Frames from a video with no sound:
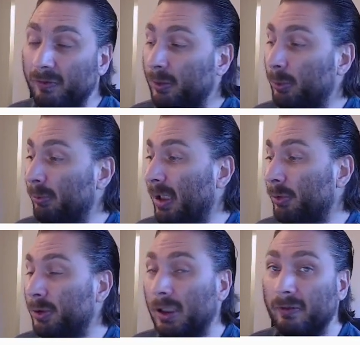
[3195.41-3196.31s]
Did we
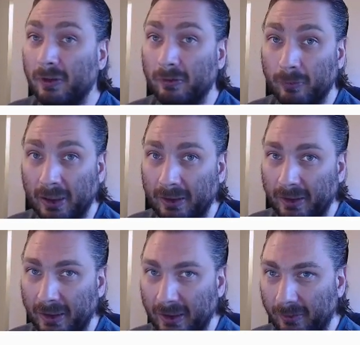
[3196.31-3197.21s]
bounce off of one of
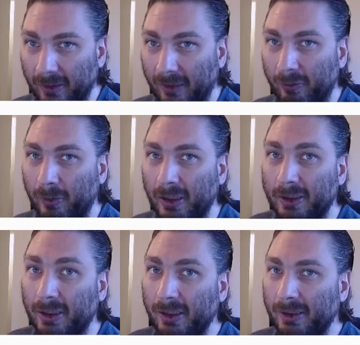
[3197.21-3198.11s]
the left or right
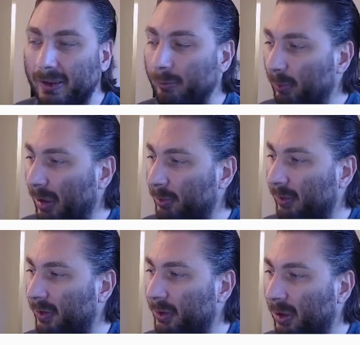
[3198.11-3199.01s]
sides? Did we bounce
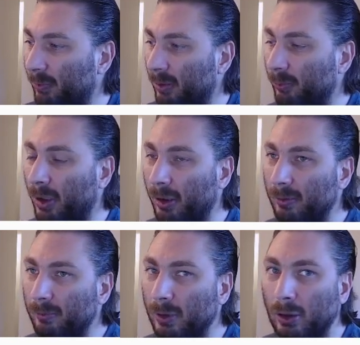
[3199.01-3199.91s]
off the top or the
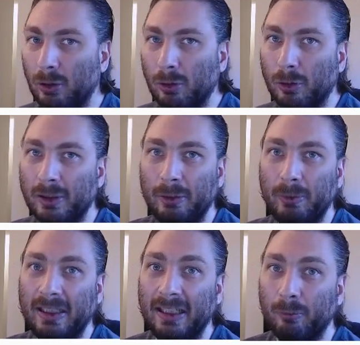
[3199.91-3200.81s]
bottom? Or did
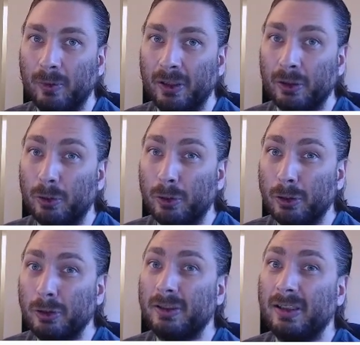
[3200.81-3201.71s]
we hit one of the
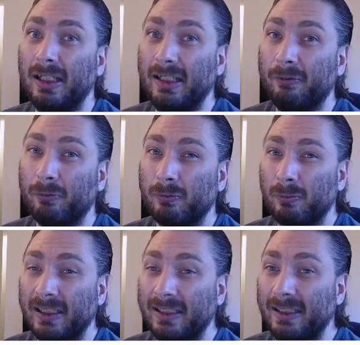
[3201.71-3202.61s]
corners? And if
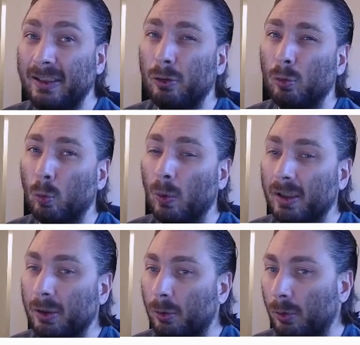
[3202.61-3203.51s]
we did,
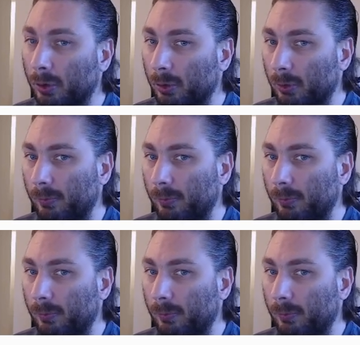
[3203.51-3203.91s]
what corner?